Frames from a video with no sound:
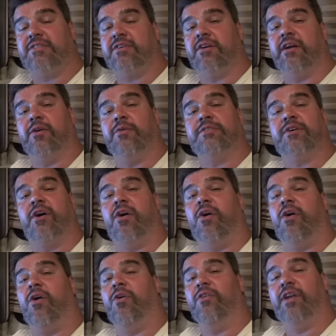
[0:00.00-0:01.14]
So there was a
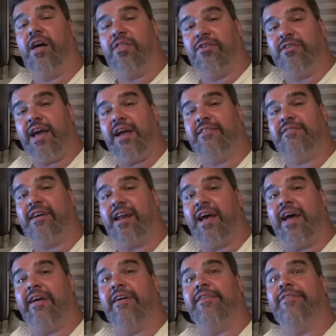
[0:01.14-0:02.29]
whole nother day
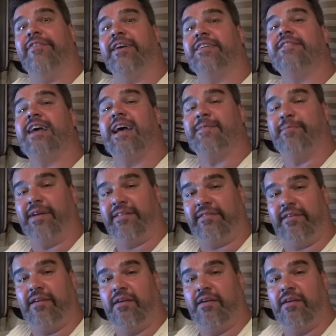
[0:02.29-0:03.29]
today of excitement.